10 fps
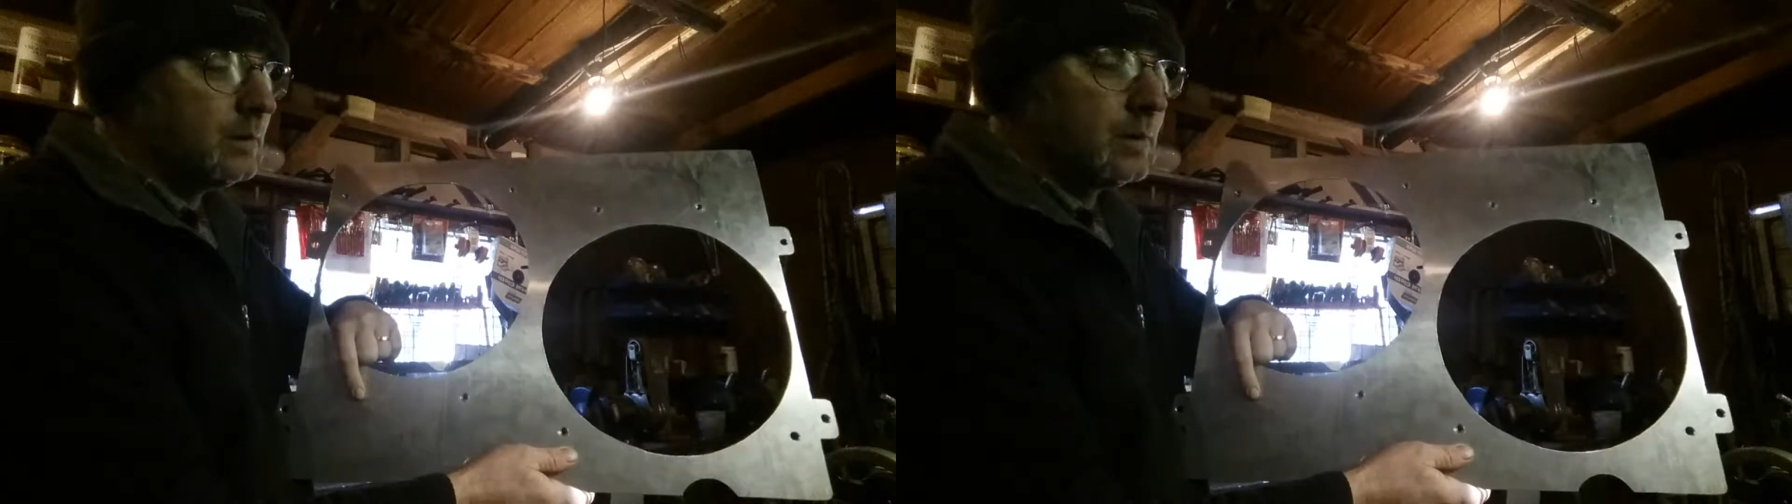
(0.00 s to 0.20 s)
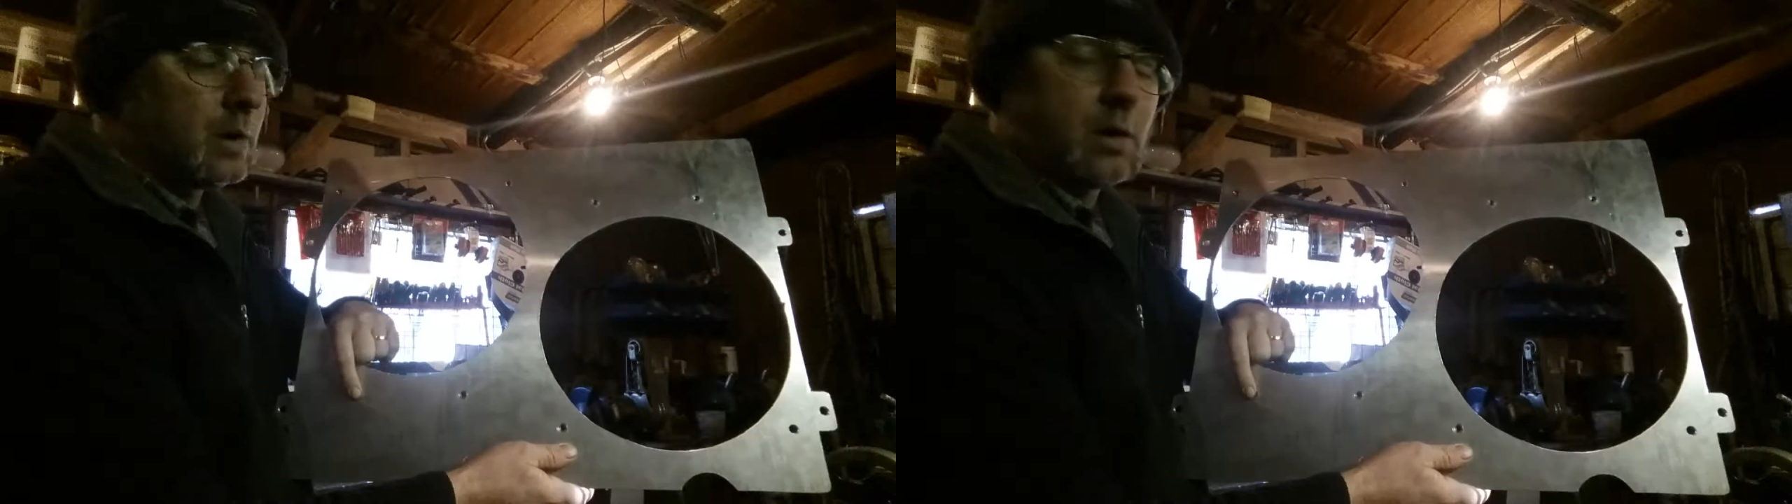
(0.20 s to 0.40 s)

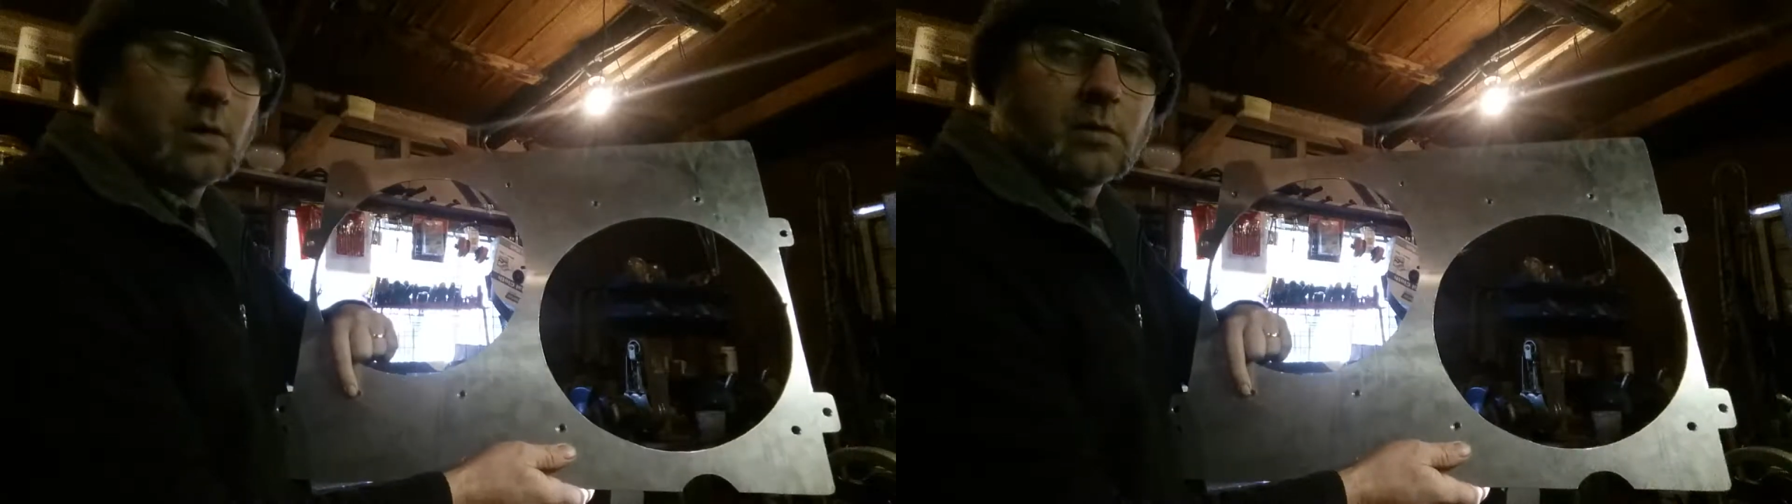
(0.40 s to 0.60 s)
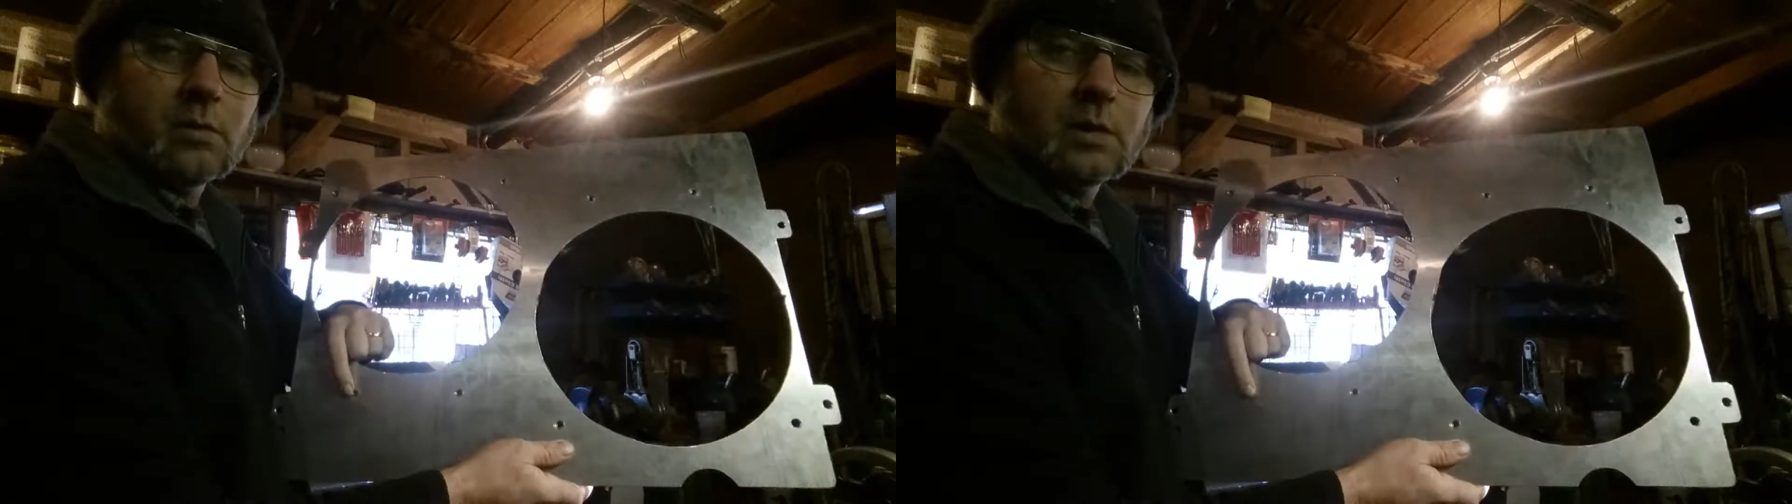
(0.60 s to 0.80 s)
the
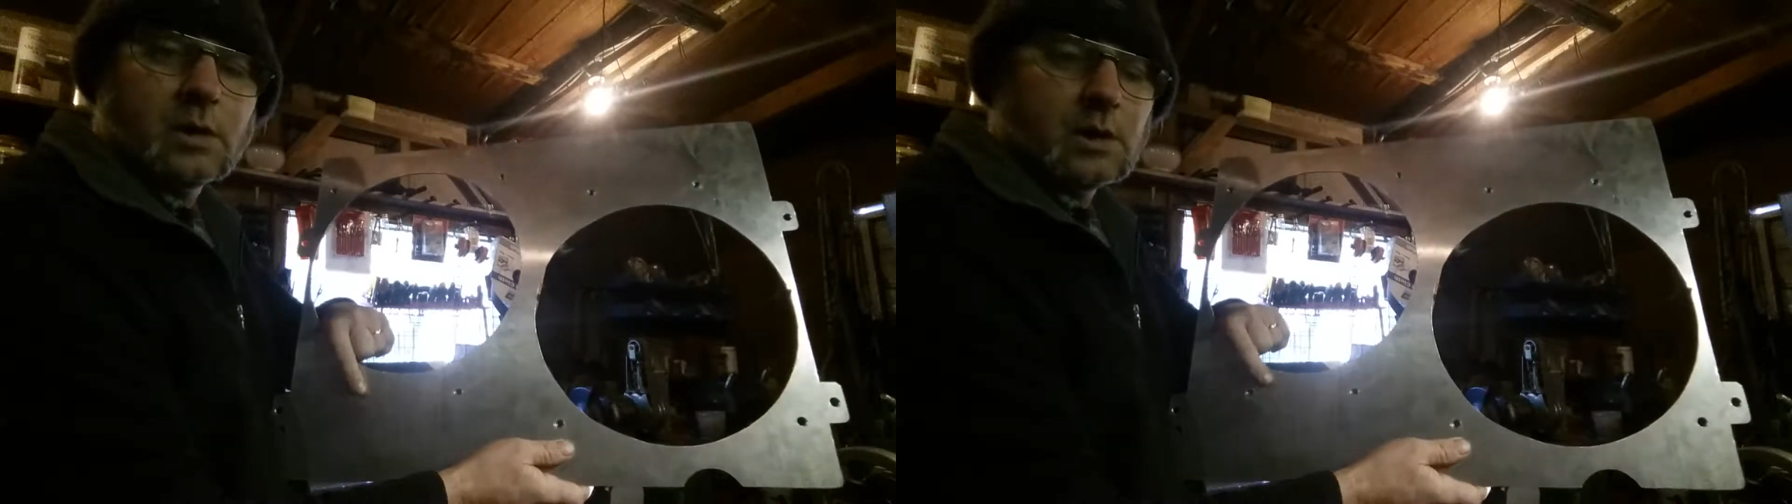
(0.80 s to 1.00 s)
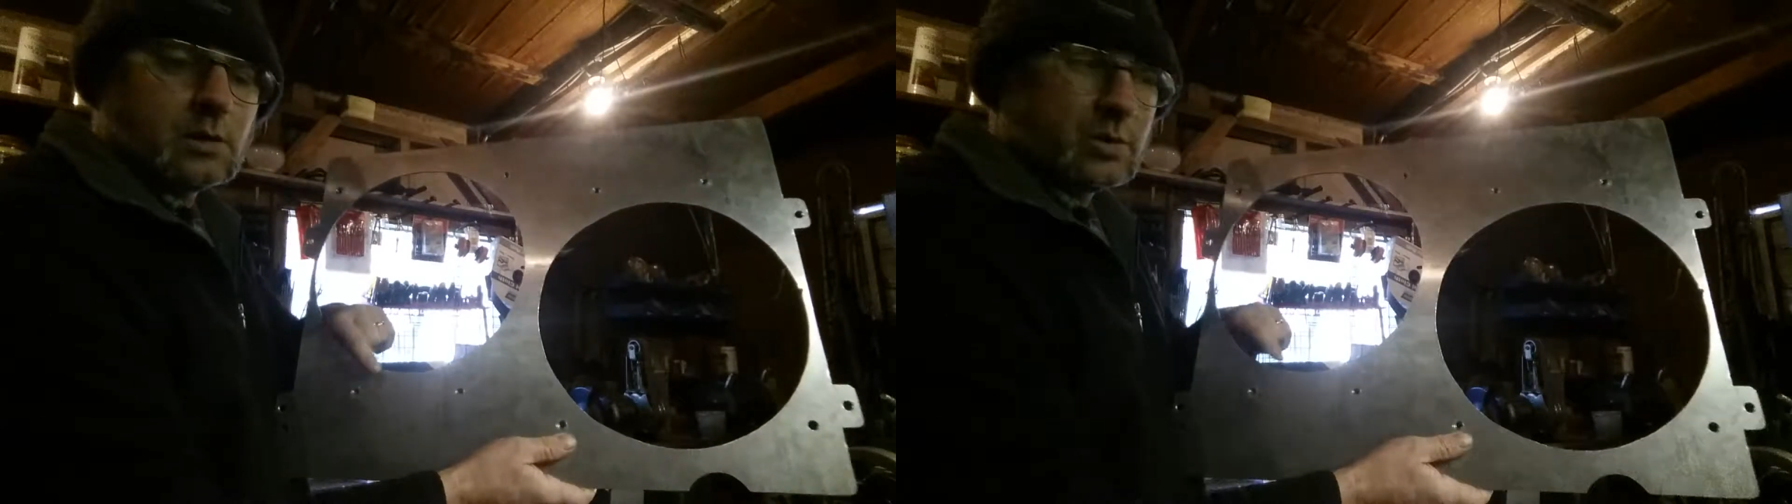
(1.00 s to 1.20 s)
hole,
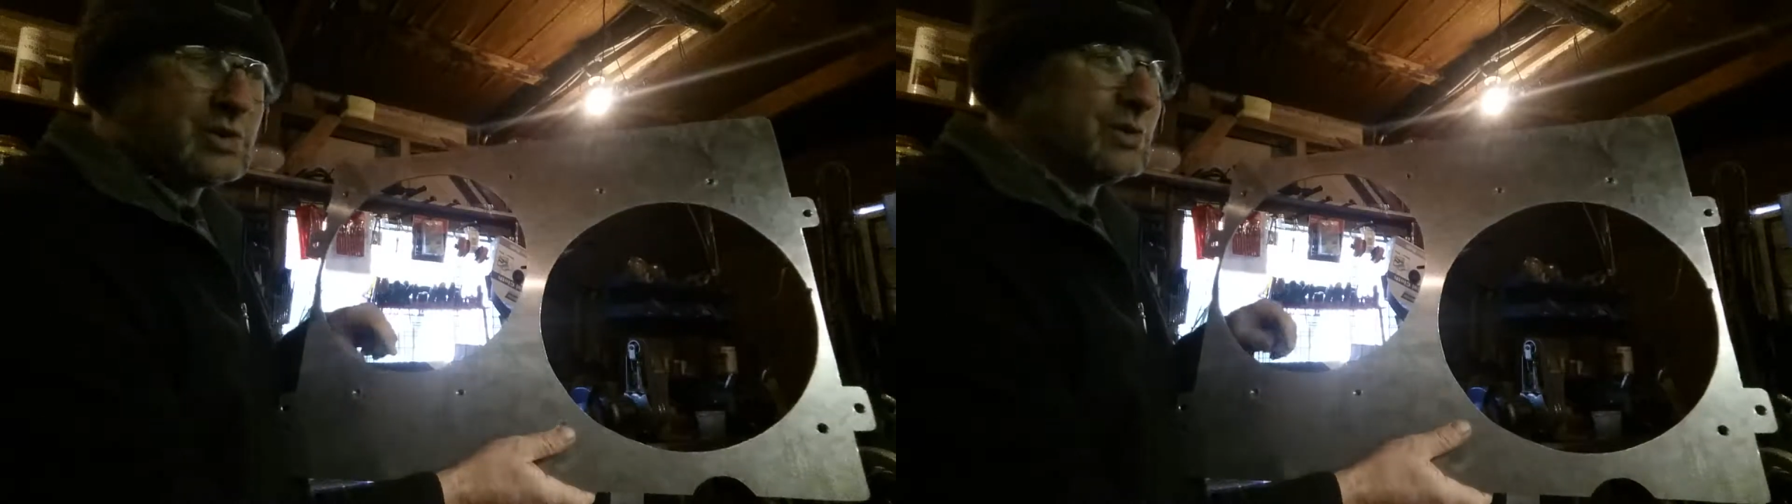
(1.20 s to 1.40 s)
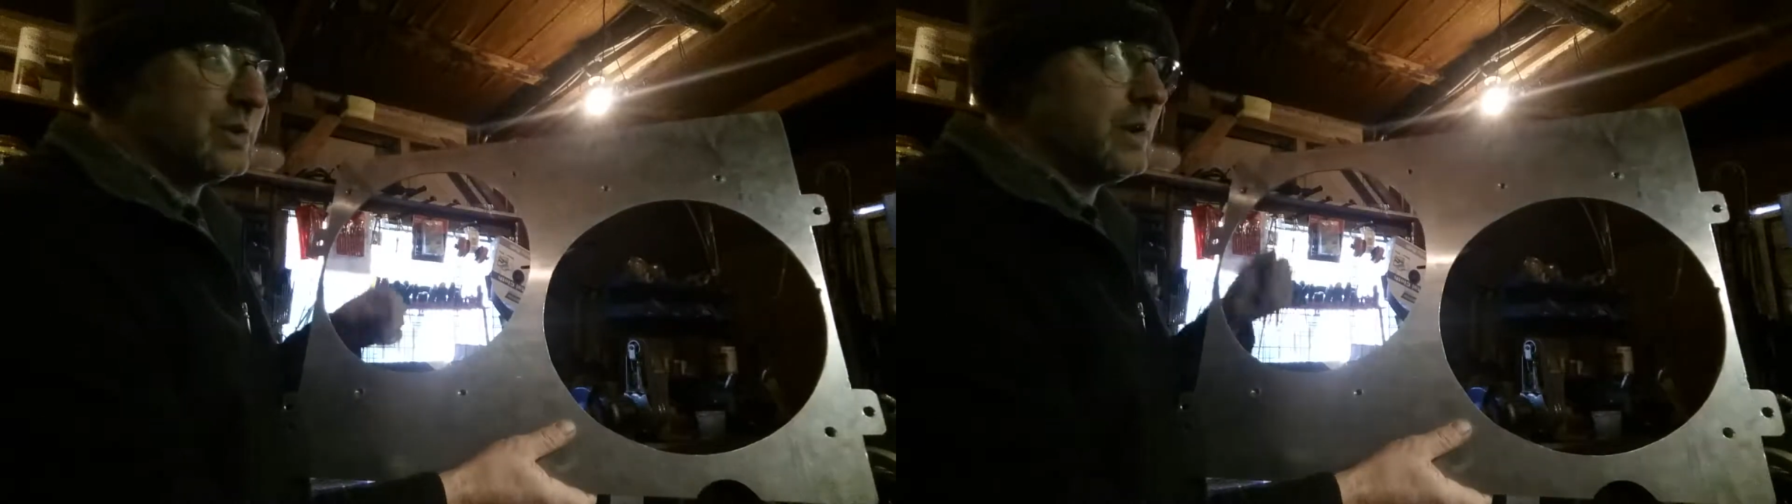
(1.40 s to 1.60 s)

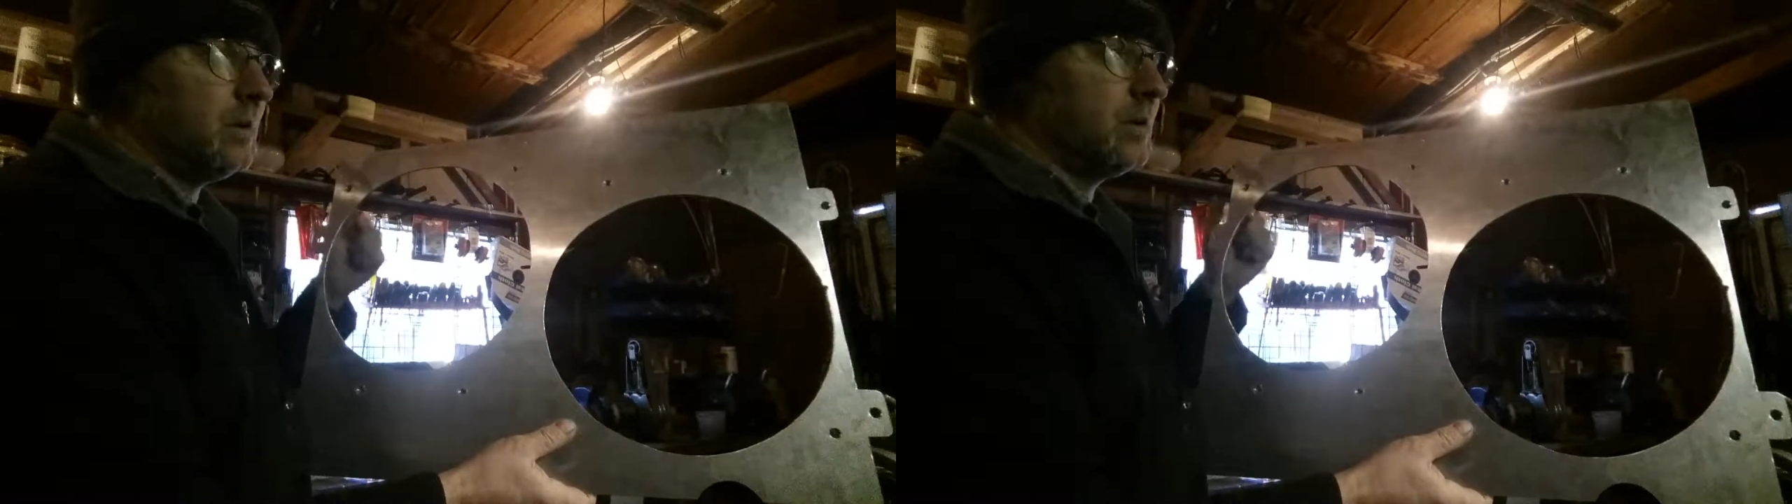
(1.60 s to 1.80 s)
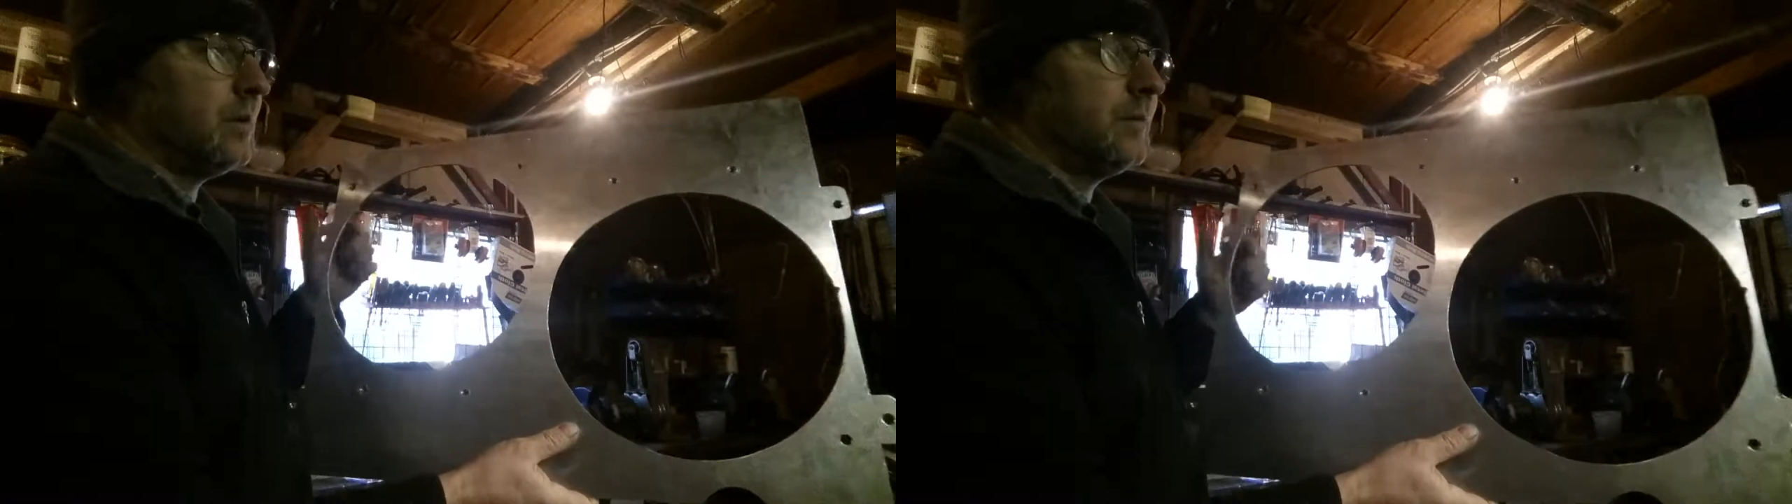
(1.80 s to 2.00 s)
which look
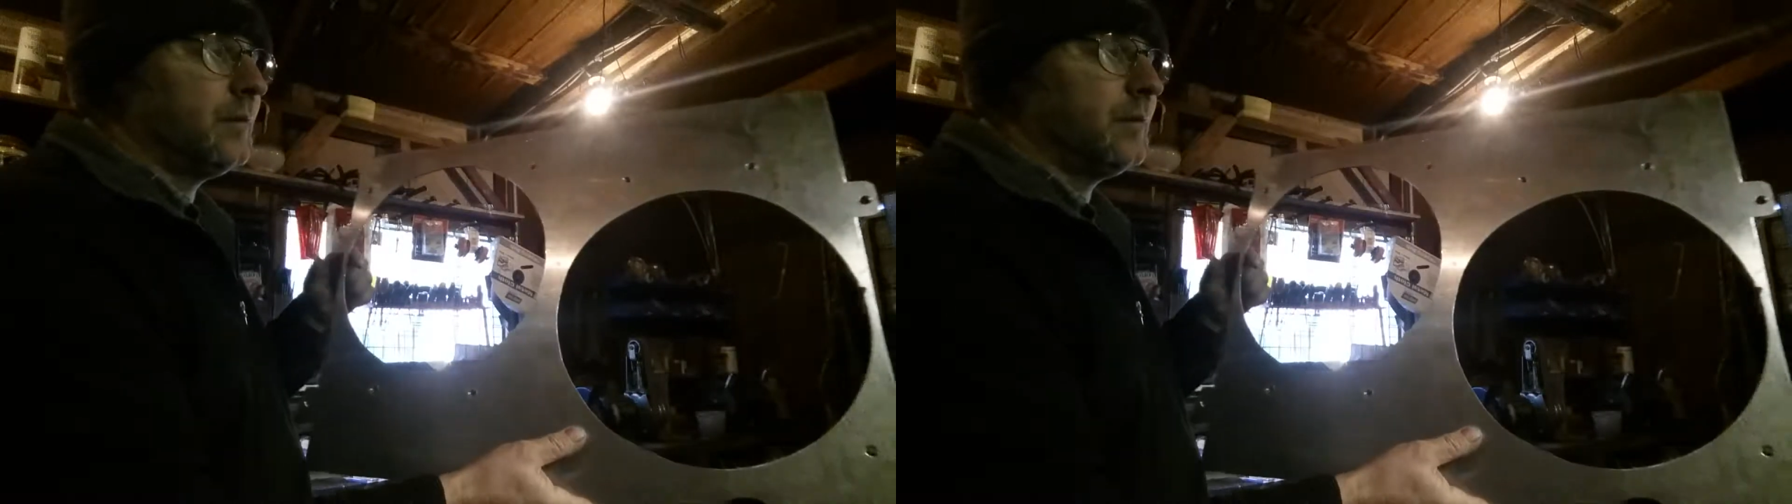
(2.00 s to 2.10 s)
held it on